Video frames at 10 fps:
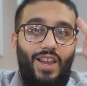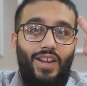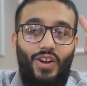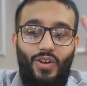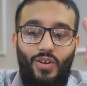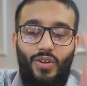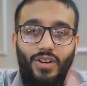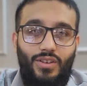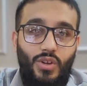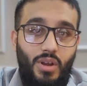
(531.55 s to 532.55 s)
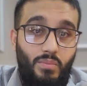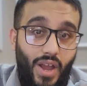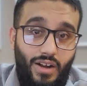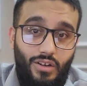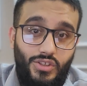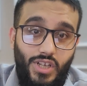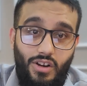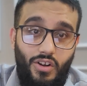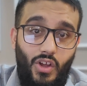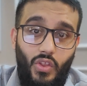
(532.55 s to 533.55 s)
doing a background
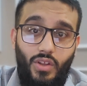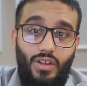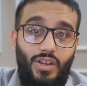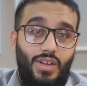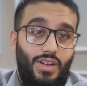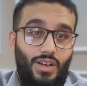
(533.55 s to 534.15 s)
check on all the